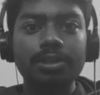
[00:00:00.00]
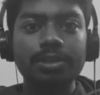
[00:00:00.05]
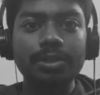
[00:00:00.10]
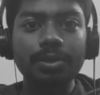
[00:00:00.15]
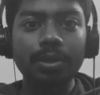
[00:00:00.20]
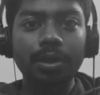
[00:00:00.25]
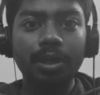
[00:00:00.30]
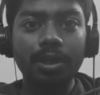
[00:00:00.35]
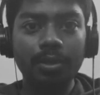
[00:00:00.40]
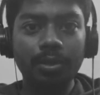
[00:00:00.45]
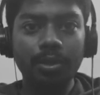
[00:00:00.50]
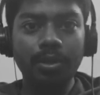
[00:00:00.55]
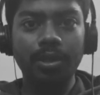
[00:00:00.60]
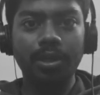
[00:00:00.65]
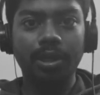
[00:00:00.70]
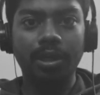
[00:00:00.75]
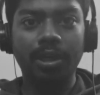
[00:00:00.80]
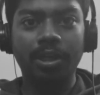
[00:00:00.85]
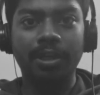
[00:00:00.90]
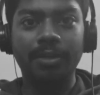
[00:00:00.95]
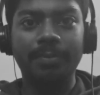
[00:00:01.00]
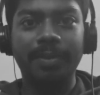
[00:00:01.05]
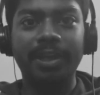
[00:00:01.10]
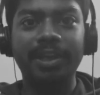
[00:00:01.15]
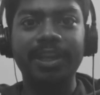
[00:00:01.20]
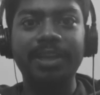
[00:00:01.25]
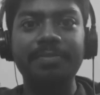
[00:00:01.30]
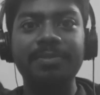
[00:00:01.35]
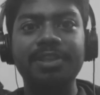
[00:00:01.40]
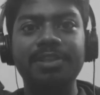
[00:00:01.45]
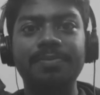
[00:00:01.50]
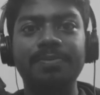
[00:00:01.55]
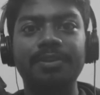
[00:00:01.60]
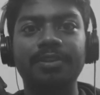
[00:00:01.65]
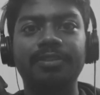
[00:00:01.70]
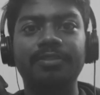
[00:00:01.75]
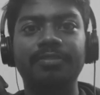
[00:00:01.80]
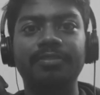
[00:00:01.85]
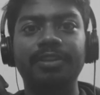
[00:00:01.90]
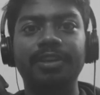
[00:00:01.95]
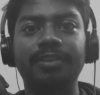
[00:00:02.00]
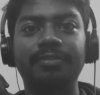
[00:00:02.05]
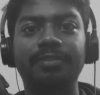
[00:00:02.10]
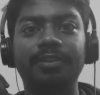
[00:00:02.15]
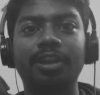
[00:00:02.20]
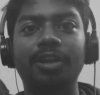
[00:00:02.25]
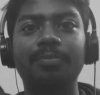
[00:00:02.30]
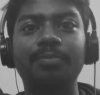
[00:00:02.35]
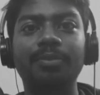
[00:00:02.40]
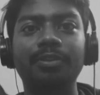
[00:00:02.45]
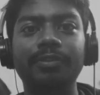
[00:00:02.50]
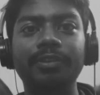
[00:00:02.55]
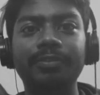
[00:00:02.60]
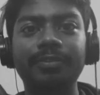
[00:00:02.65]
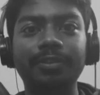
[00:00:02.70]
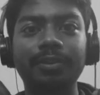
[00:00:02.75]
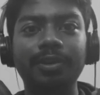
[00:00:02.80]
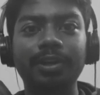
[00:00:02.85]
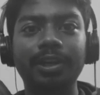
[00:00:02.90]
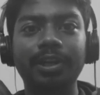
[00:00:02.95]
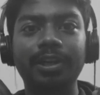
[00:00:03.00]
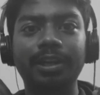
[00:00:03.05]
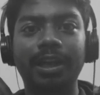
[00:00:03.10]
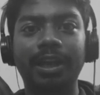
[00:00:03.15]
So hello, my name is Prithvi from Movie Fluid.